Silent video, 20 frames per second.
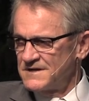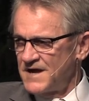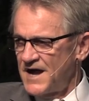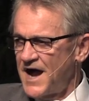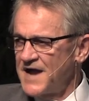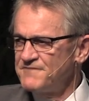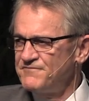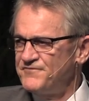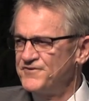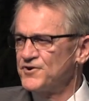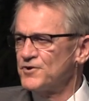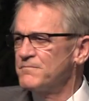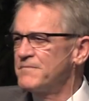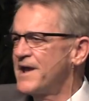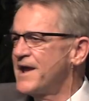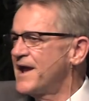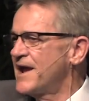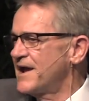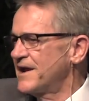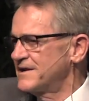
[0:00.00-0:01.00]
I fear
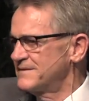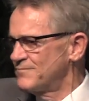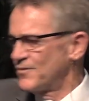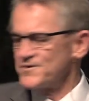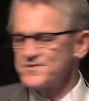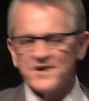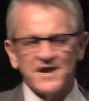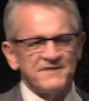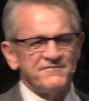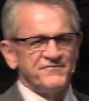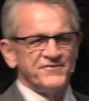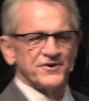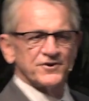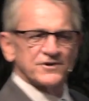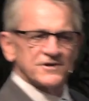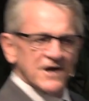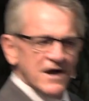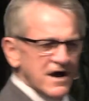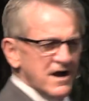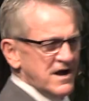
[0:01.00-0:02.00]
man more than I fear
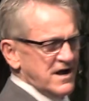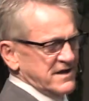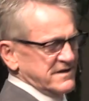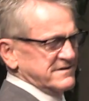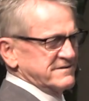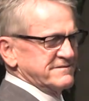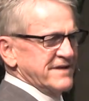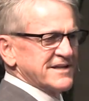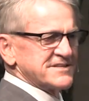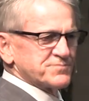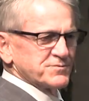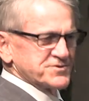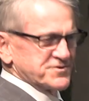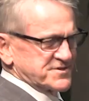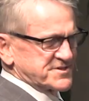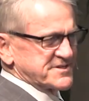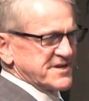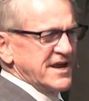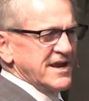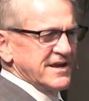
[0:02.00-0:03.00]
God. That's what you're
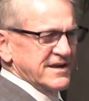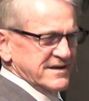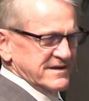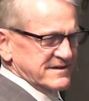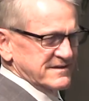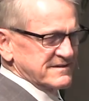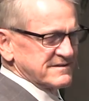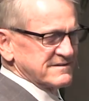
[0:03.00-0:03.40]
saying.